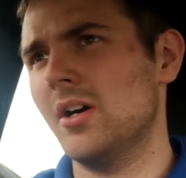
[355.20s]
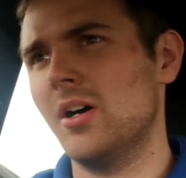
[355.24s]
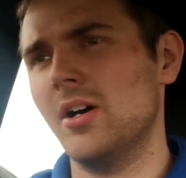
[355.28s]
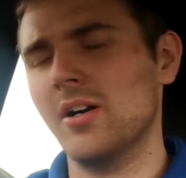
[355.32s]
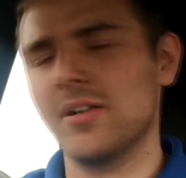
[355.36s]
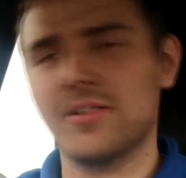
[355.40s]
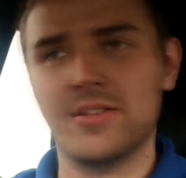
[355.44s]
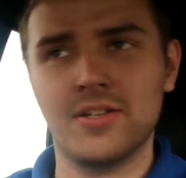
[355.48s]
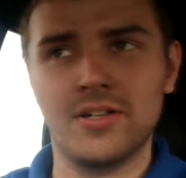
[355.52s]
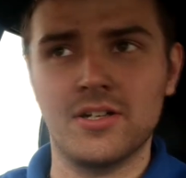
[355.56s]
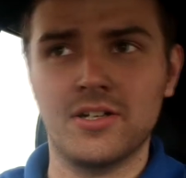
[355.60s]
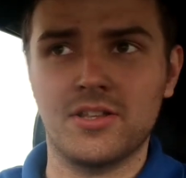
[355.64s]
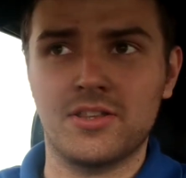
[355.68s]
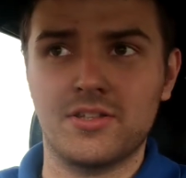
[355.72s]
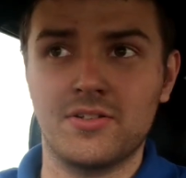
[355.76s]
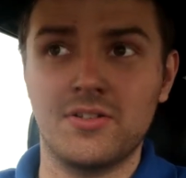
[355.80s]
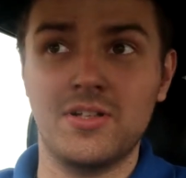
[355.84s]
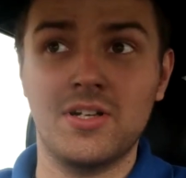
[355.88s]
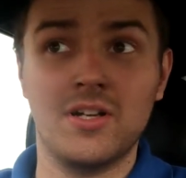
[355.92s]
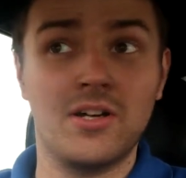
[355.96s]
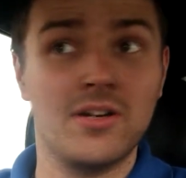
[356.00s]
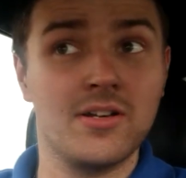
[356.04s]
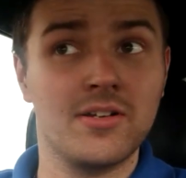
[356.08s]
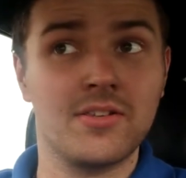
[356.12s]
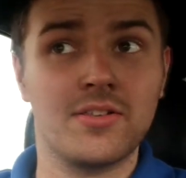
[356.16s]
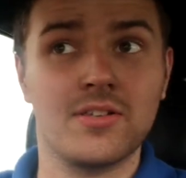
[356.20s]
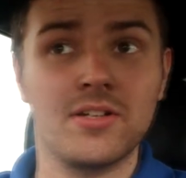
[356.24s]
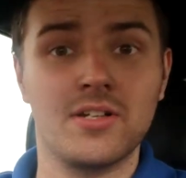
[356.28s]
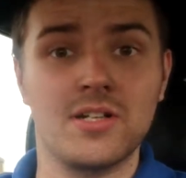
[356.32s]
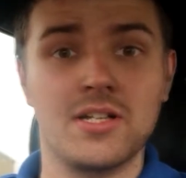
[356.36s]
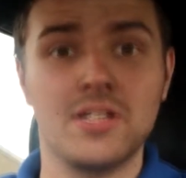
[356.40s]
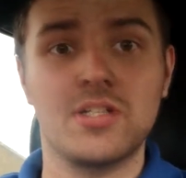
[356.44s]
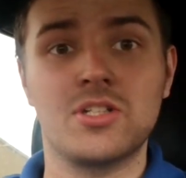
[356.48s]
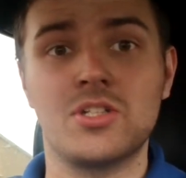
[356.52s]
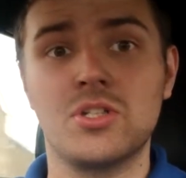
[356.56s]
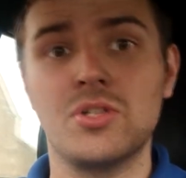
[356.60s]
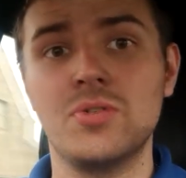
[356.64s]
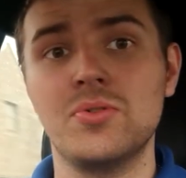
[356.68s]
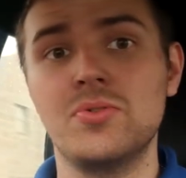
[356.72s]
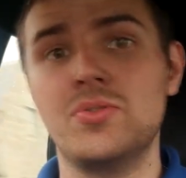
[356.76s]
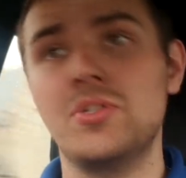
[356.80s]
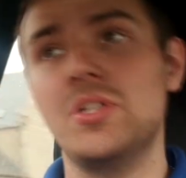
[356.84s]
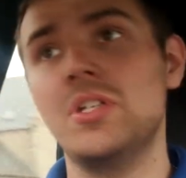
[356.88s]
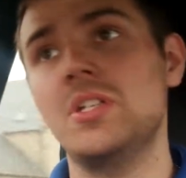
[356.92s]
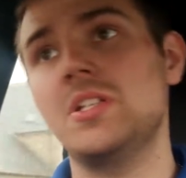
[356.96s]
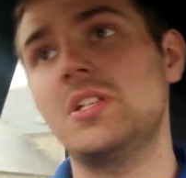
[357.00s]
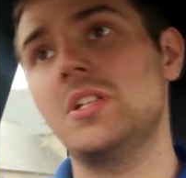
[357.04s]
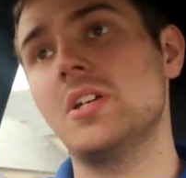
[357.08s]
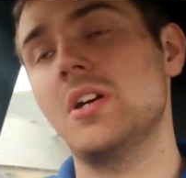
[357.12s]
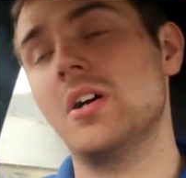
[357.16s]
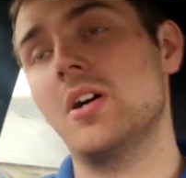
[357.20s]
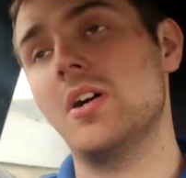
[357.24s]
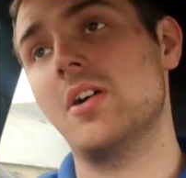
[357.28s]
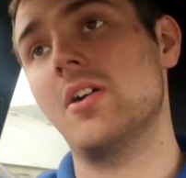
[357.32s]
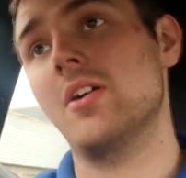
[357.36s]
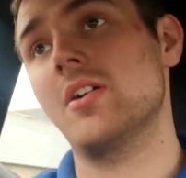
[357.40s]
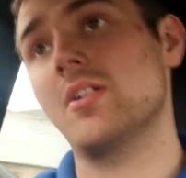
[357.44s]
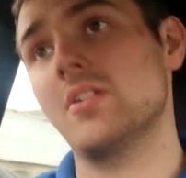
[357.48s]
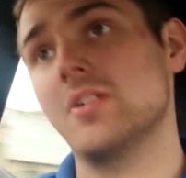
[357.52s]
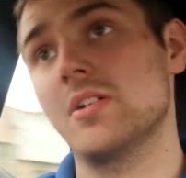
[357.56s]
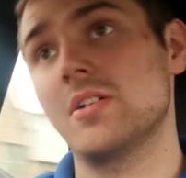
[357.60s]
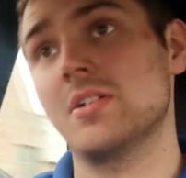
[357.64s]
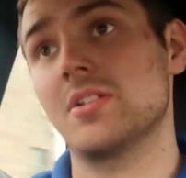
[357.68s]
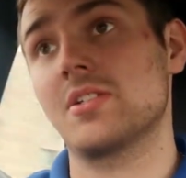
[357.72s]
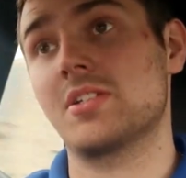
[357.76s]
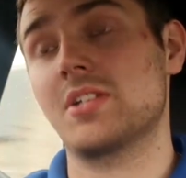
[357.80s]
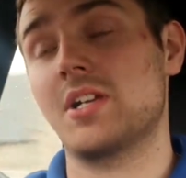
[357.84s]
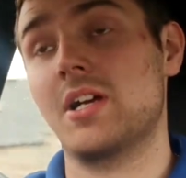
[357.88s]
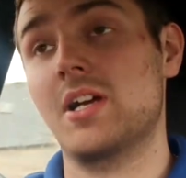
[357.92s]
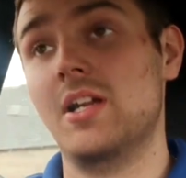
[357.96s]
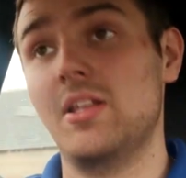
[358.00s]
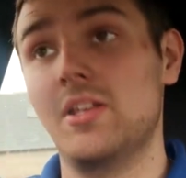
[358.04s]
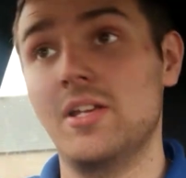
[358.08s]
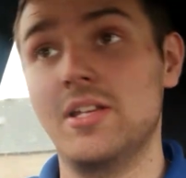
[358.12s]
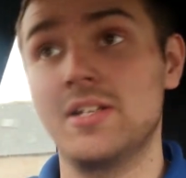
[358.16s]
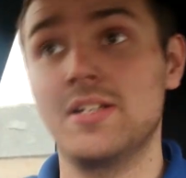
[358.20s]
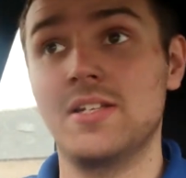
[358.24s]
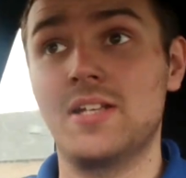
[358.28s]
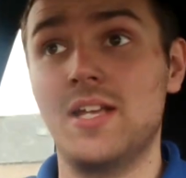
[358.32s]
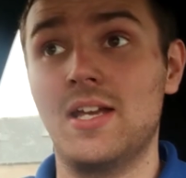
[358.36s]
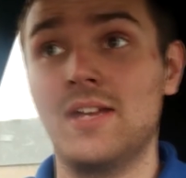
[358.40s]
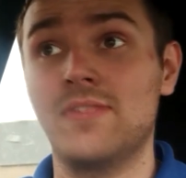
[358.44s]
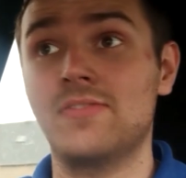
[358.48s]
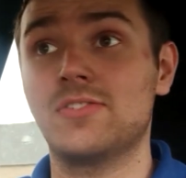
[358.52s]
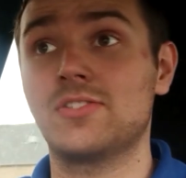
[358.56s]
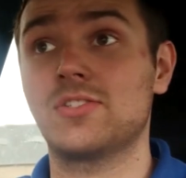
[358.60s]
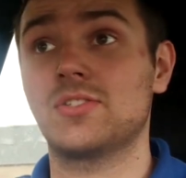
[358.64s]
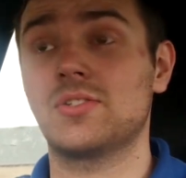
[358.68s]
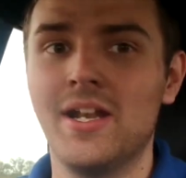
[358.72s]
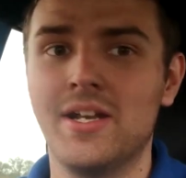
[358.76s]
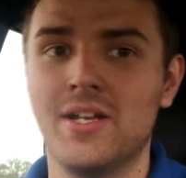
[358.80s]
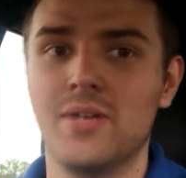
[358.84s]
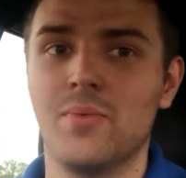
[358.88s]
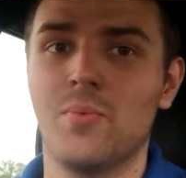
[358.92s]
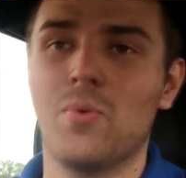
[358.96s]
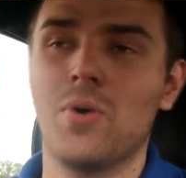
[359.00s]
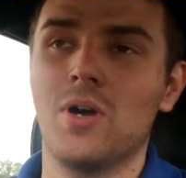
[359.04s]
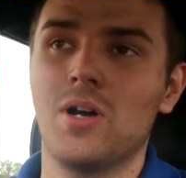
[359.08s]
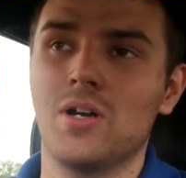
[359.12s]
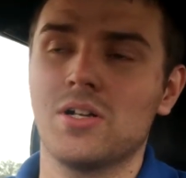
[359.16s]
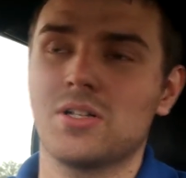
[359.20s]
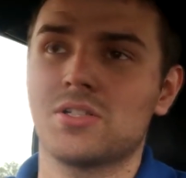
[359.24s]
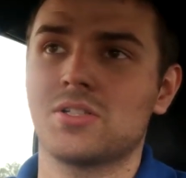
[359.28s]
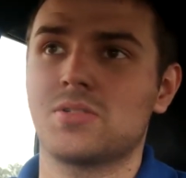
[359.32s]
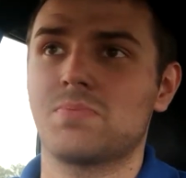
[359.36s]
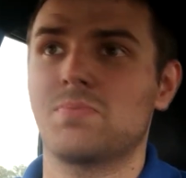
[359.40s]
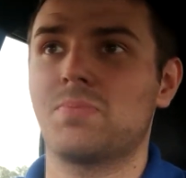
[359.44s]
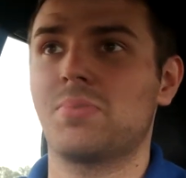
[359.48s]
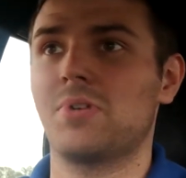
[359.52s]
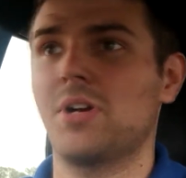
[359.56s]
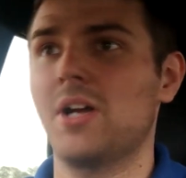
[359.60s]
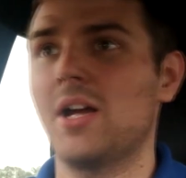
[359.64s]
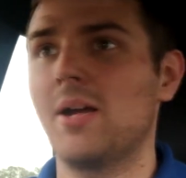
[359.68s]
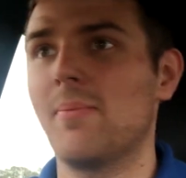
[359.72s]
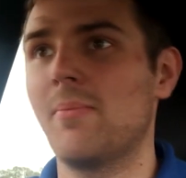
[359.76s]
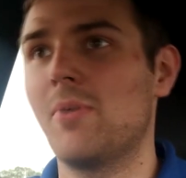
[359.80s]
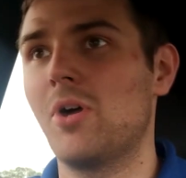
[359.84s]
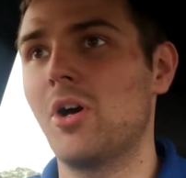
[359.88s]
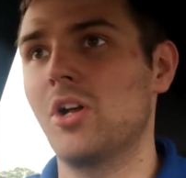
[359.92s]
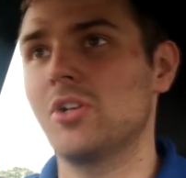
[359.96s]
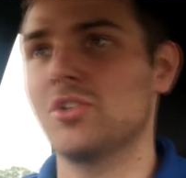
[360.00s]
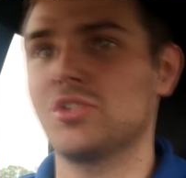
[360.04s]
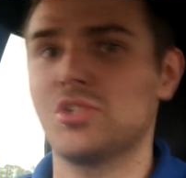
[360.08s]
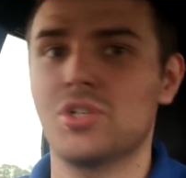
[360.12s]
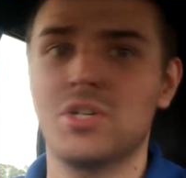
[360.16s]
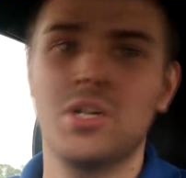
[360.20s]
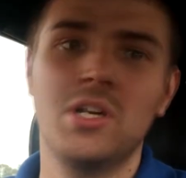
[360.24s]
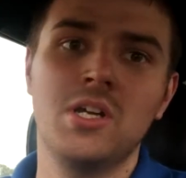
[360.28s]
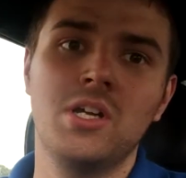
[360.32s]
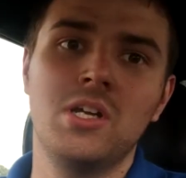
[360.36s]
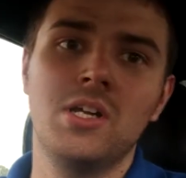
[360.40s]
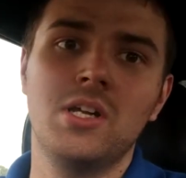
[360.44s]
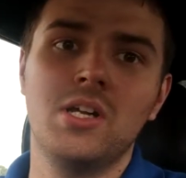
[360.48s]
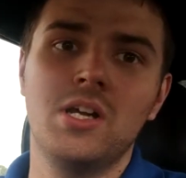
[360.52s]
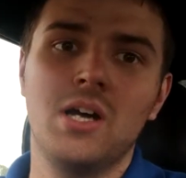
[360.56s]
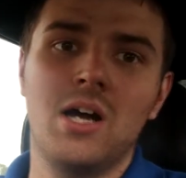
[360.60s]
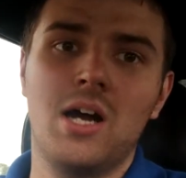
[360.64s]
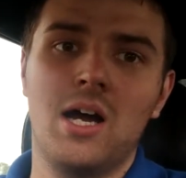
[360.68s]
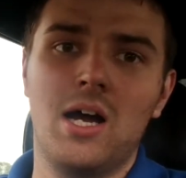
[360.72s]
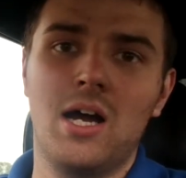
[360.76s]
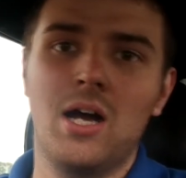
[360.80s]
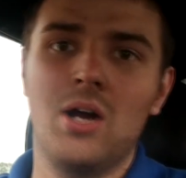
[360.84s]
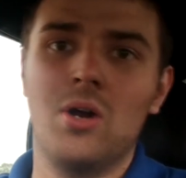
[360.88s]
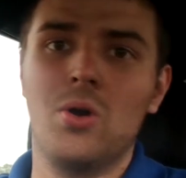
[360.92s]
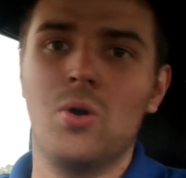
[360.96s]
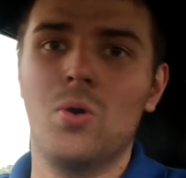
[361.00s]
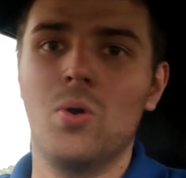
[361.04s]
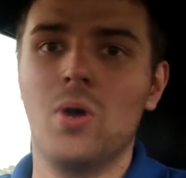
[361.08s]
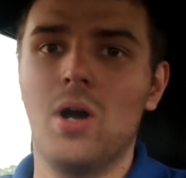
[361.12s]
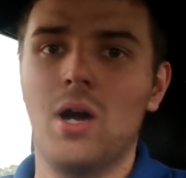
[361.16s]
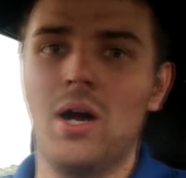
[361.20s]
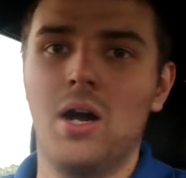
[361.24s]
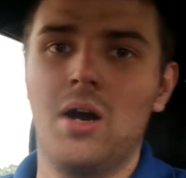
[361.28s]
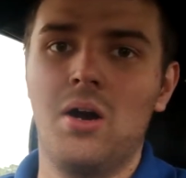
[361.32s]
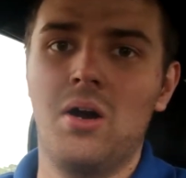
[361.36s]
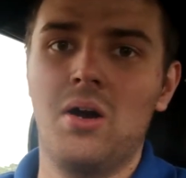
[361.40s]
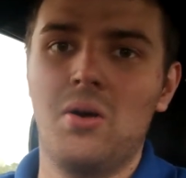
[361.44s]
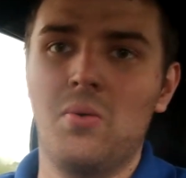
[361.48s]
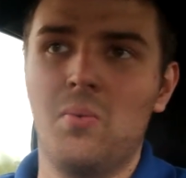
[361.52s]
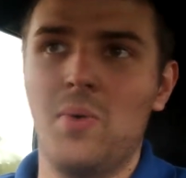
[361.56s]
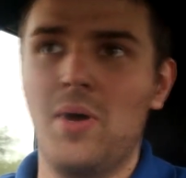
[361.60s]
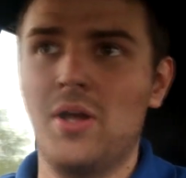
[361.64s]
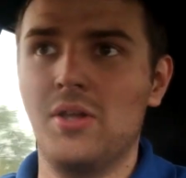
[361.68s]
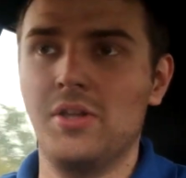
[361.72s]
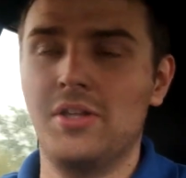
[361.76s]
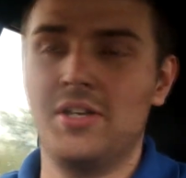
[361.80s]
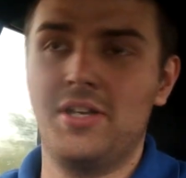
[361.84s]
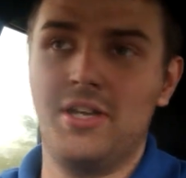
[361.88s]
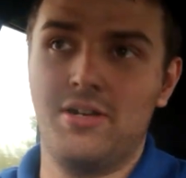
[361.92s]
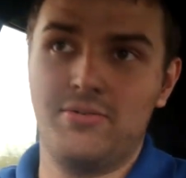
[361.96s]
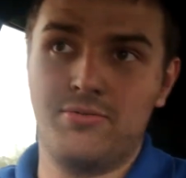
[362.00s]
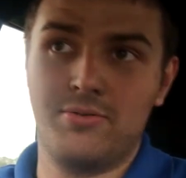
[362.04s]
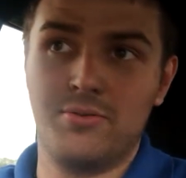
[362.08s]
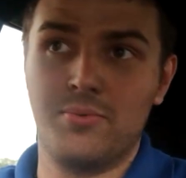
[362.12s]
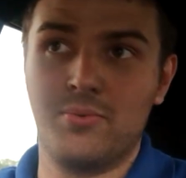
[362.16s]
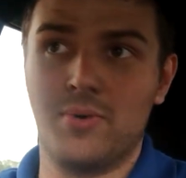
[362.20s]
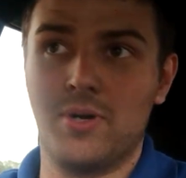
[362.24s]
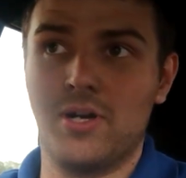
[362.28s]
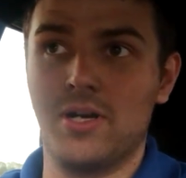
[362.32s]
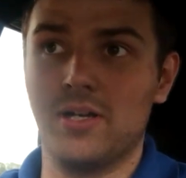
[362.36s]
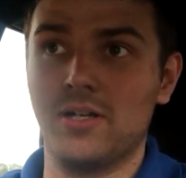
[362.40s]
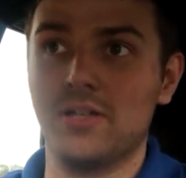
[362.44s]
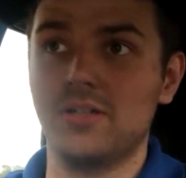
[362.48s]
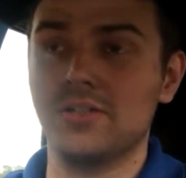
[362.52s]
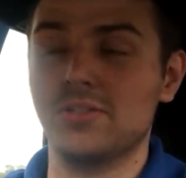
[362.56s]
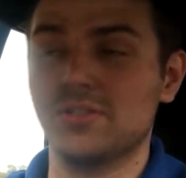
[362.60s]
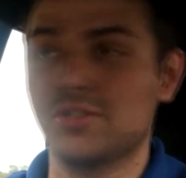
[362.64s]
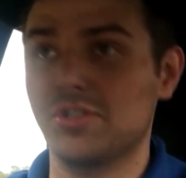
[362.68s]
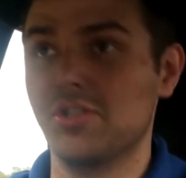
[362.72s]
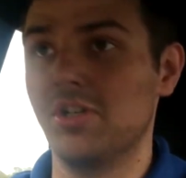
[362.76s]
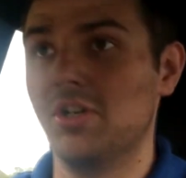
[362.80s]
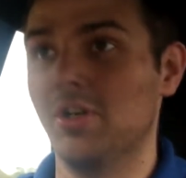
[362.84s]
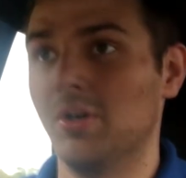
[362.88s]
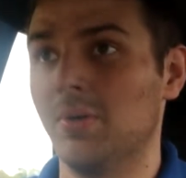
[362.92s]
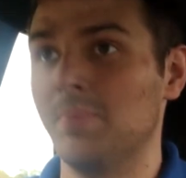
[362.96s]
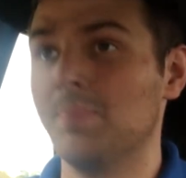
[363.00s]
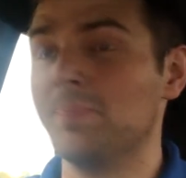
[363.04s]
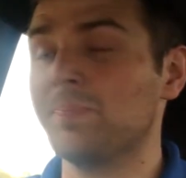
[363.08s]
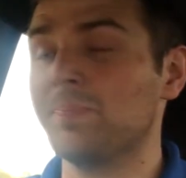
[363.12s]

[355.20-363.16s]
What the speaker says: R33 and R32 GTR Skyline diffs, and it works pretty much how well the diff would work. So